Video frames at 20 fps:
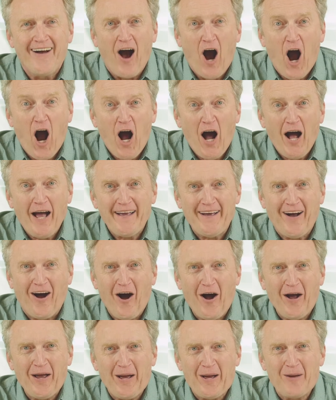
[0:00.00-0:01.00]
Hi,
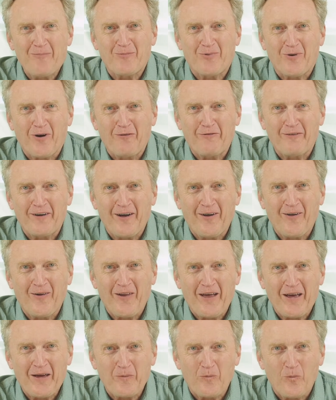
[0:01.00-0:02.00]
I am Prof.
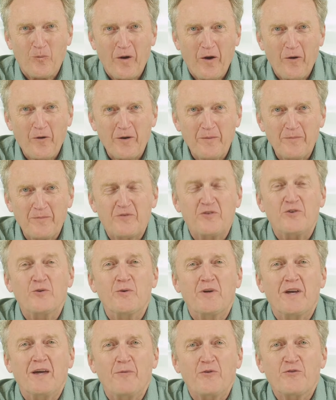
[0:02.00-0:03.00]
Al, and welcome
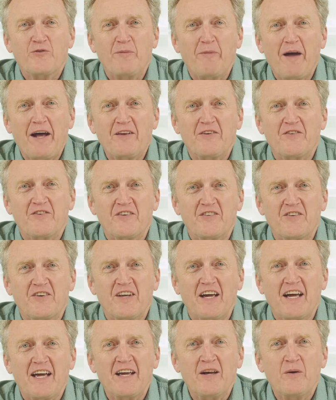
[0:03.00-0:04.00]
to Chemistry Matters. And
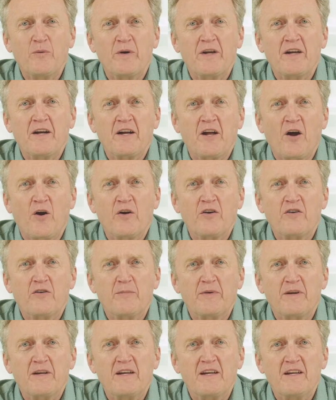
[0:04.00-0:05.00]
today we are going to
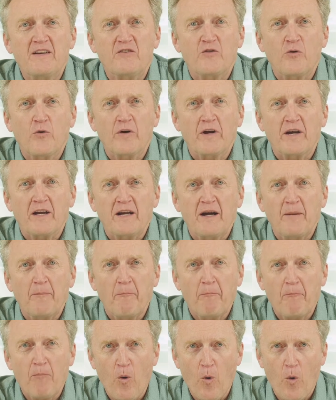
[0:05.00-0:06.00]
be talking
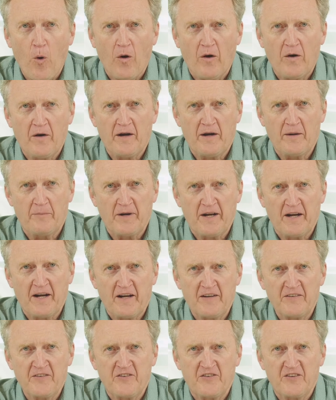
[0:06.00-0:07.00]
more
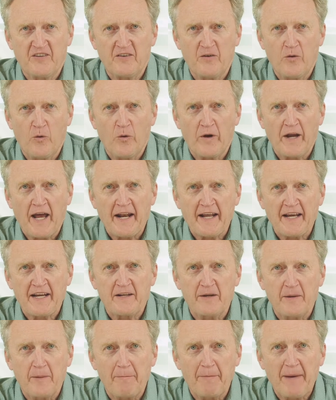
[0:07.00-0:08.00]
about
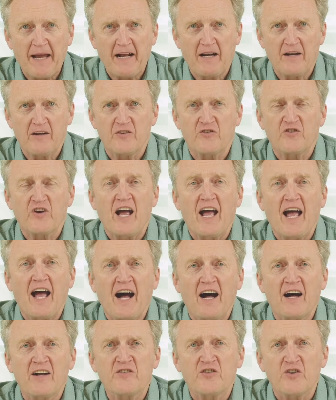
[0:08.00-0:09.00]
organic nomenclature,
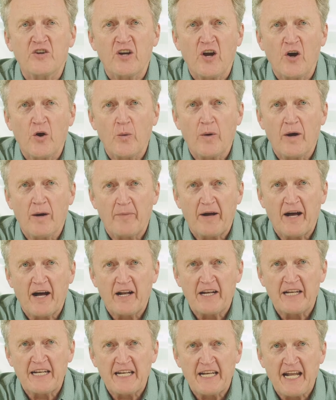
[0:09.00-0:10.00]
how to go
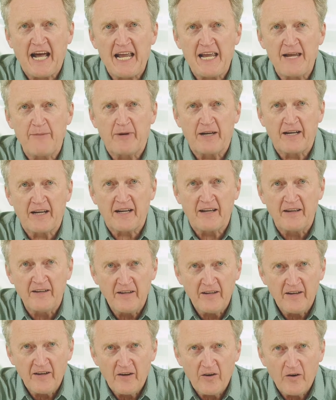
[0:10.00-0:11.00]
about naming
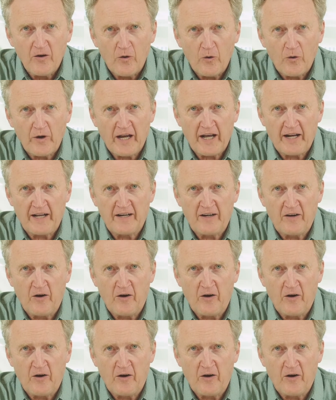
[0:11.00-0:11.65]
organic